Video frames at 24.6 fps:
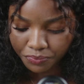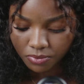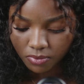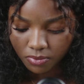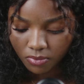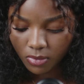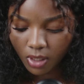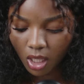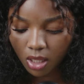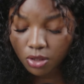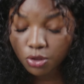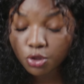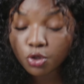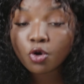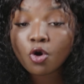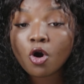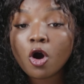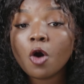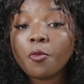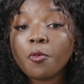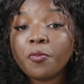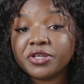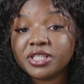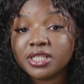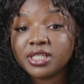the
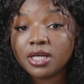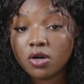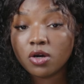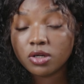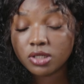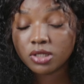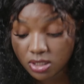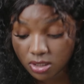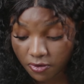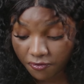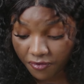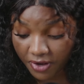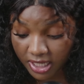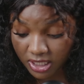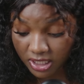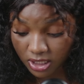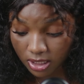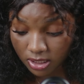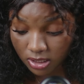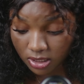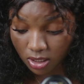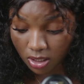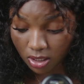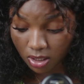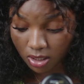culprit, according to the Vice
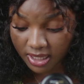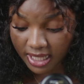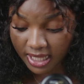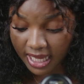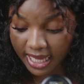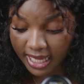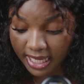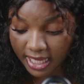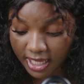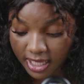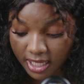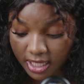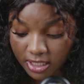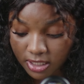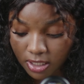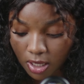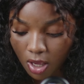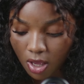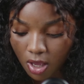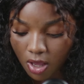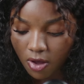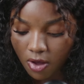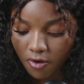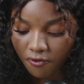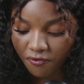Chancellor, that is
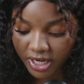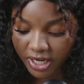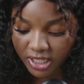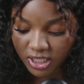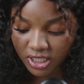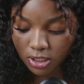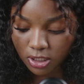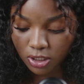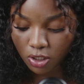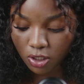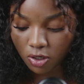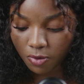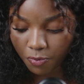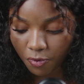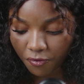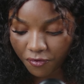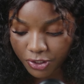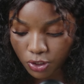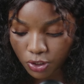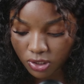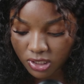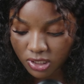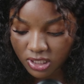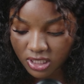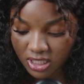Vice Chancellor
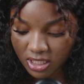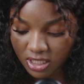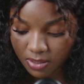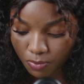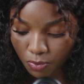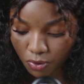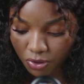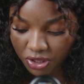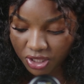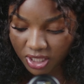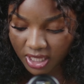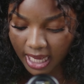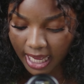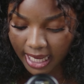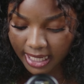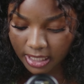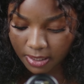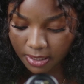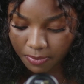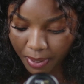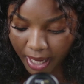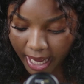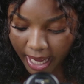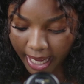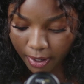Professor Timothy
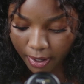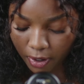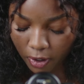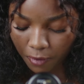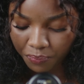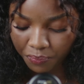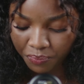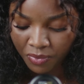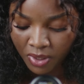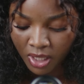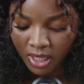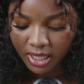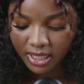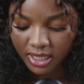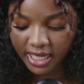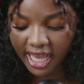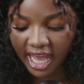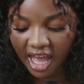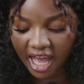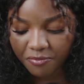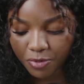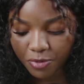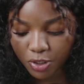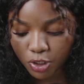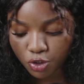Adebayo, they have
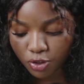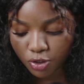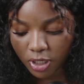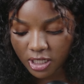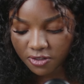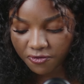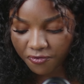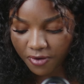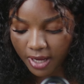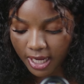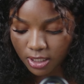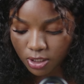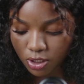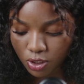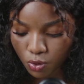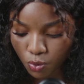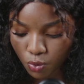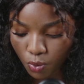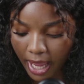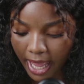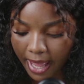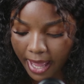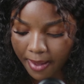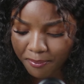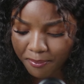been transferred to
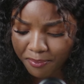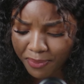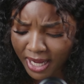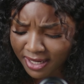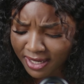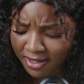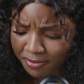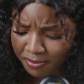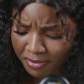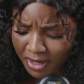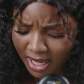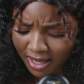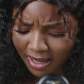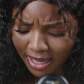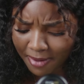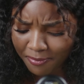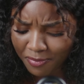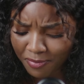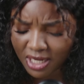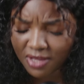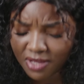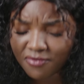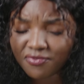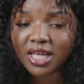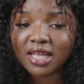Mbadema. I
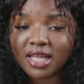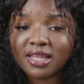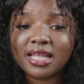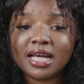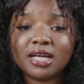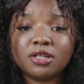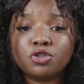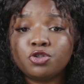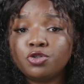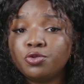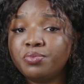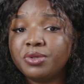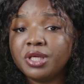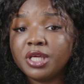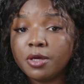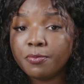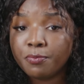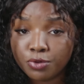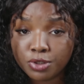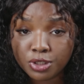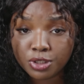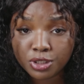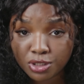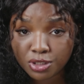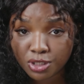believe that should be a
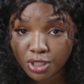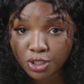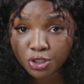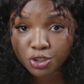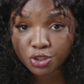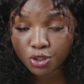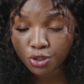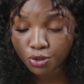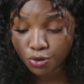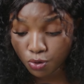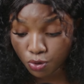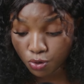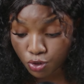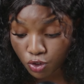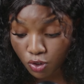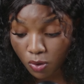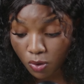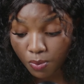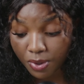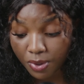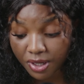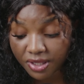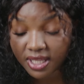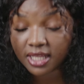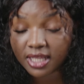police station or somewhere
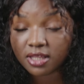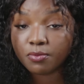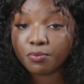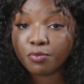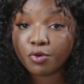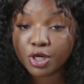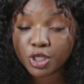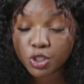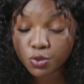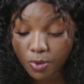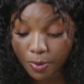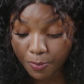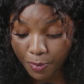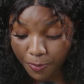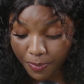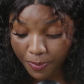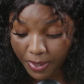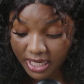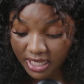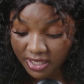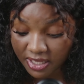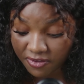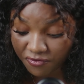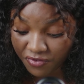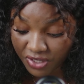that the boys were properly
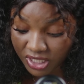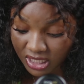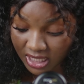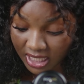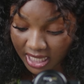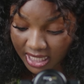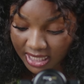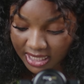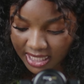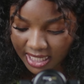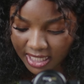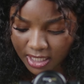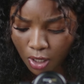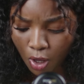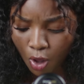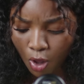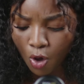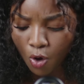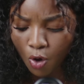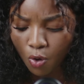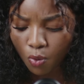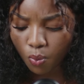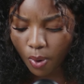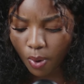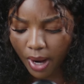investigated,
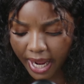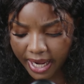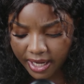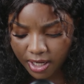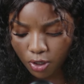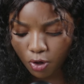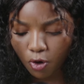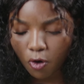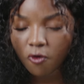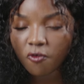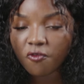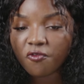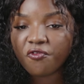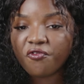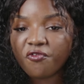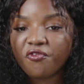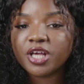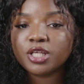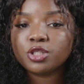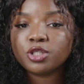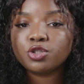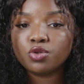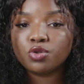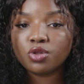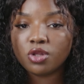where they confessed
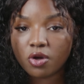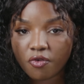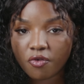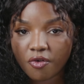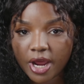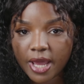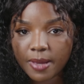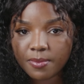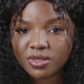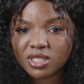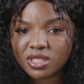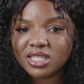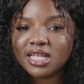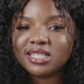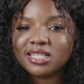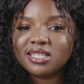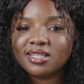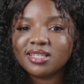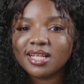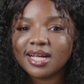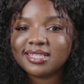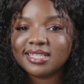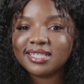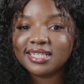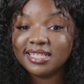to the crime, stating
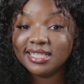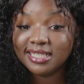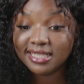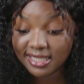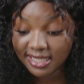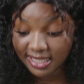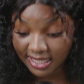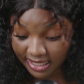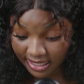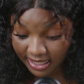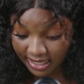that indeed